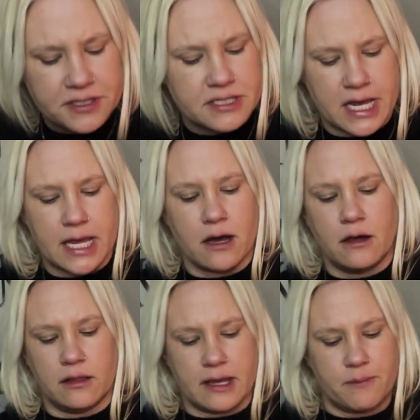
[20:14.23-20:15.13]
to take
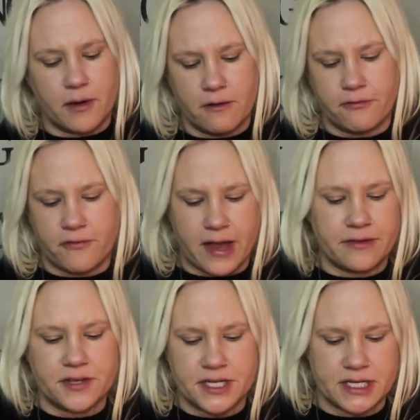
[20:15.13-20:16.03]
a leap of
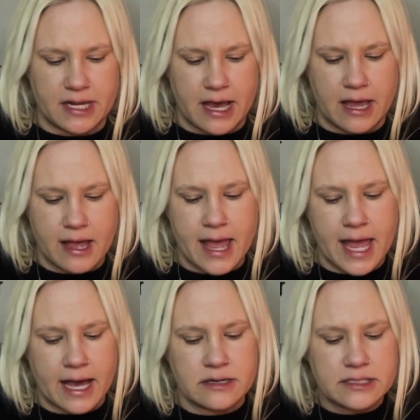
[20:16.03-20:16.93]
faith today.
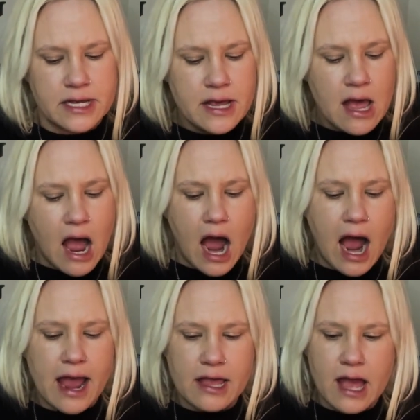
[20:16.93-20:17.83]
And
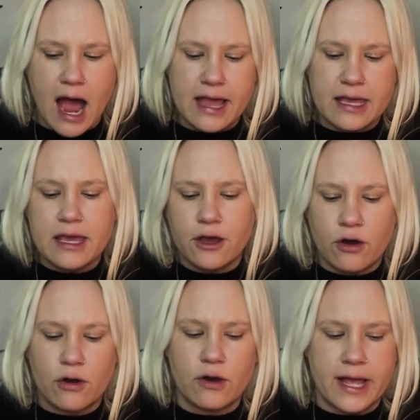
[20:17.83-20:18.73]
I
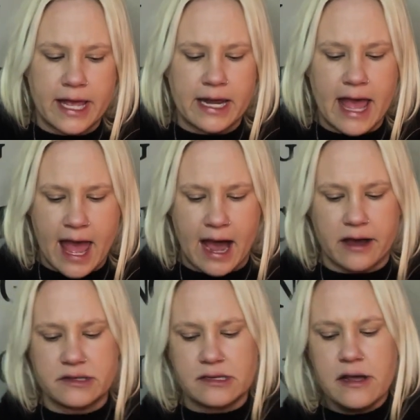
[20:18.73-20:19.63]
hear it
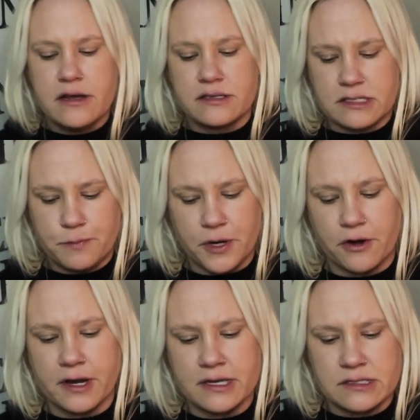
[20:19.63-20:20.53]
as
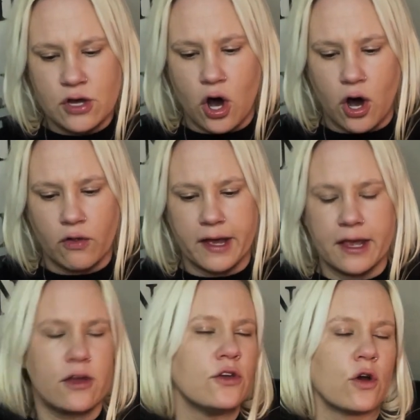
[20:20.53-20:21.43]
spirit is
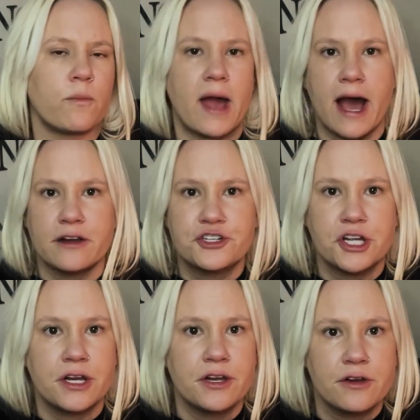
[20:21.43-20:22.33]
calling your
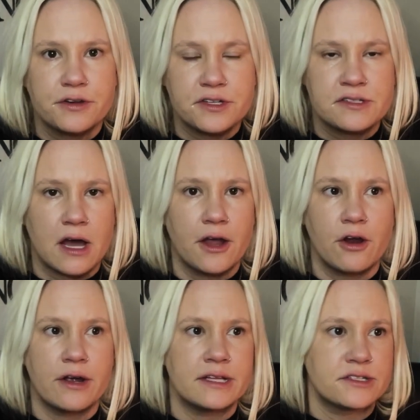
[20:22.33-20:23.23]
passion, your
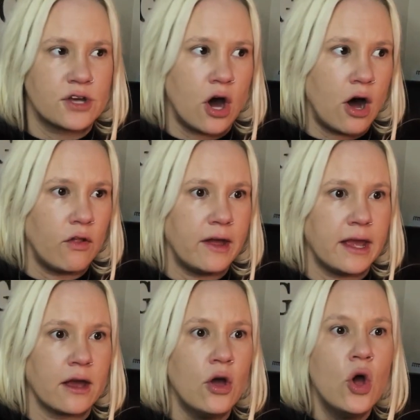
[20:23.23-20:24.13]
desire. It's
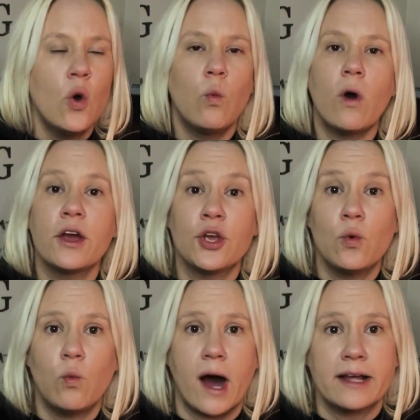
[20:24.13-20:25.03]
calling what
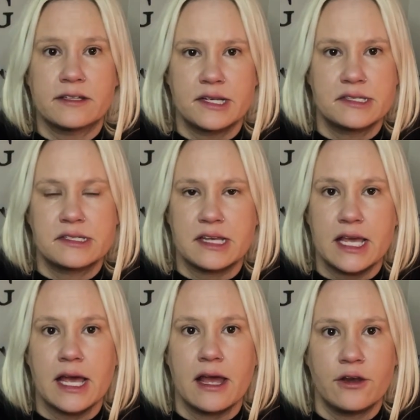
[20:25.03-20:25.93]
you want to
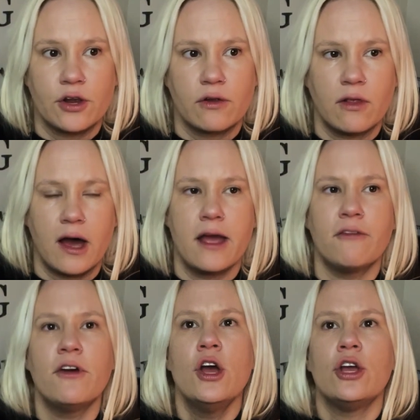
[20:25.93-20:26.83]
see in your
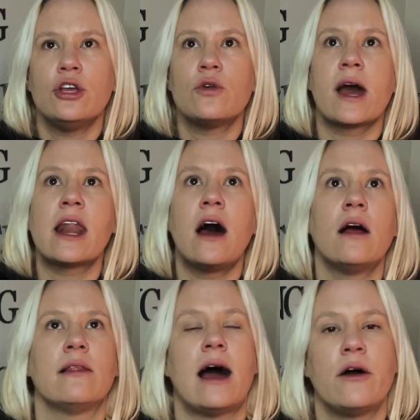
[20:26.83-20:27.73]
life. You got
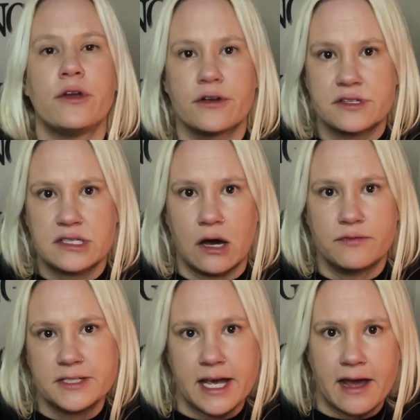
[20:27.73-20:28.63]
to allow
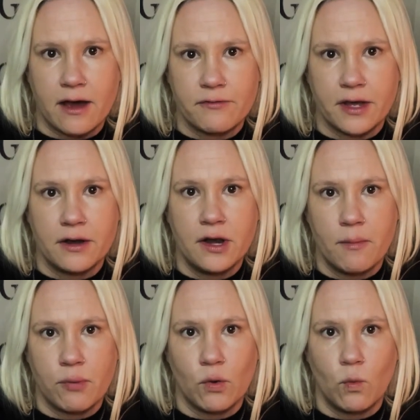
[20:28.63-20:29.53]
yourself to have it,
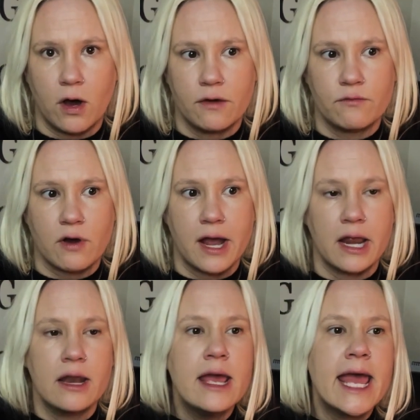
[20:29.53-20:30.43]
number one,
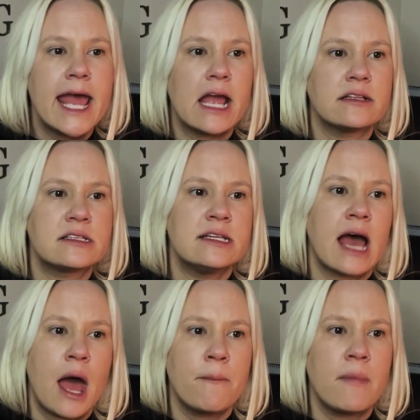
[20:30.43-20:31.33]
right? It's
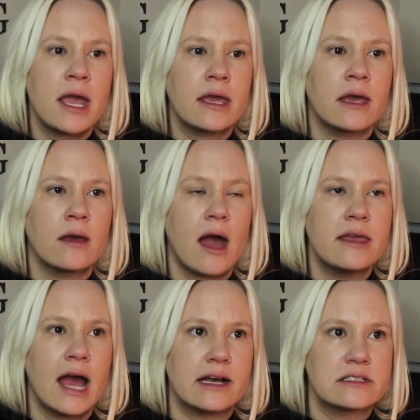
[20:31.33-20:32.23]
not making,
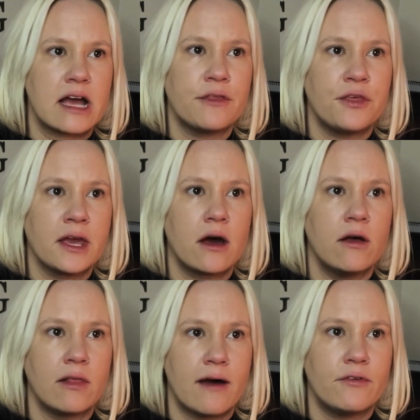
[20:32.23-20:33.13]
yes, I think
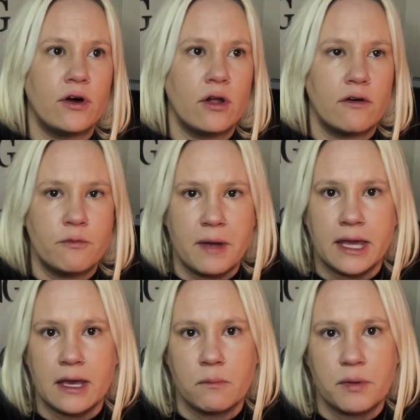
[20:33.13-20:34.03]
a level of
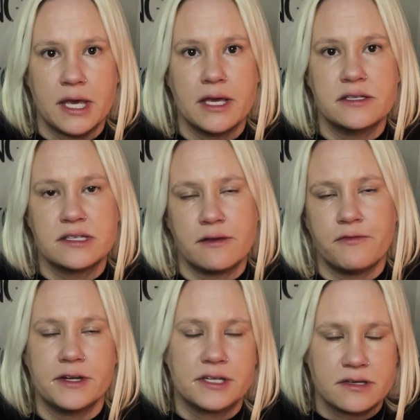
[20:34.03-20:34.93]
making peace,
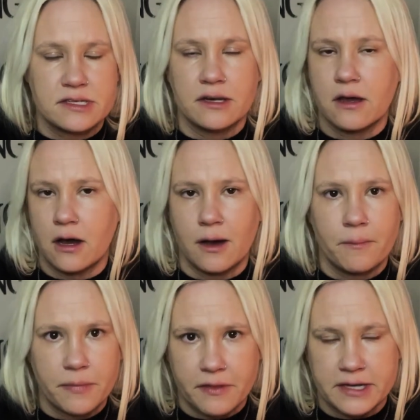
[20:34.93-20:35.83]
if it doesn't
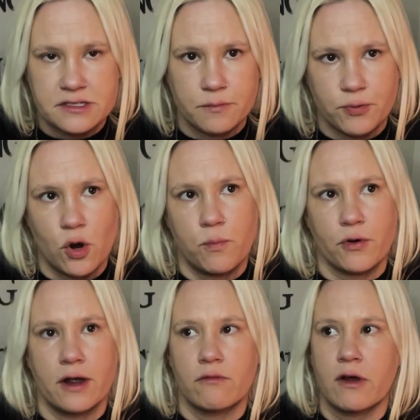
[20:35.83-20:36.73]
come, that's
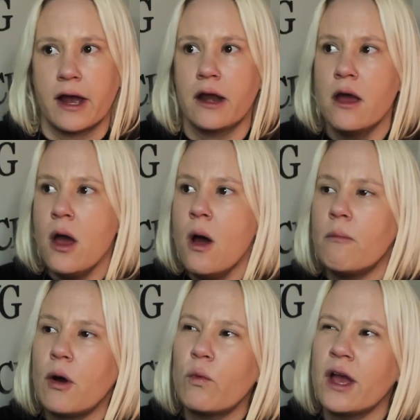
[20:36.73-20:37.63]
appropriate, right?
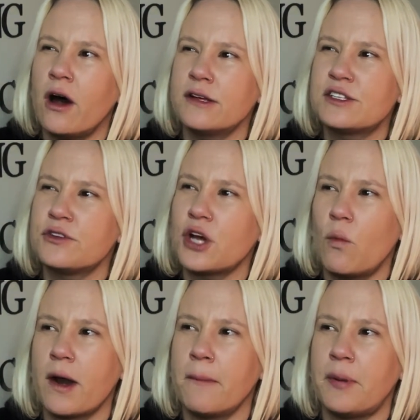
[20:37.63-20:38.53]
But we also
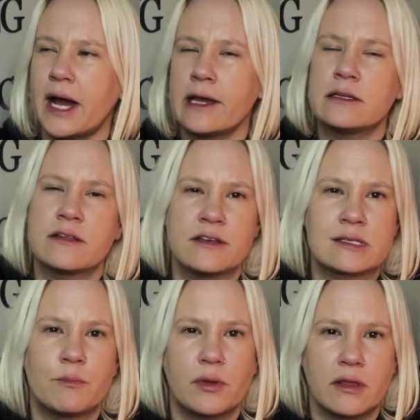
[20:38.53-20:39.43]
don't want to buy into
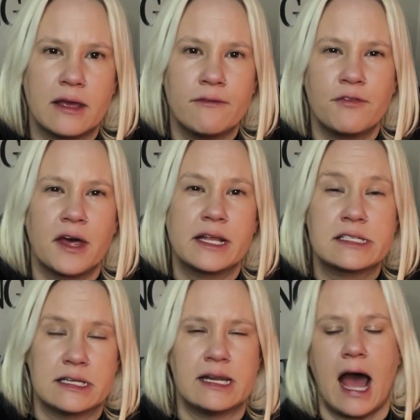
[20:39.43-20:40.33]
this belief that
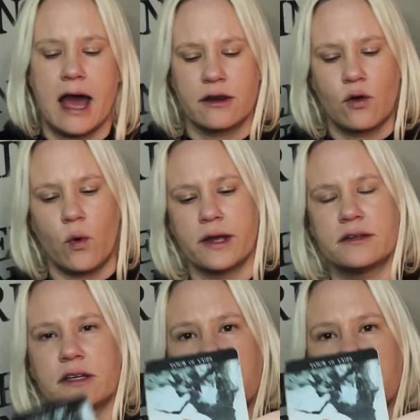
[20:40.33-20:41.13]
it's not going to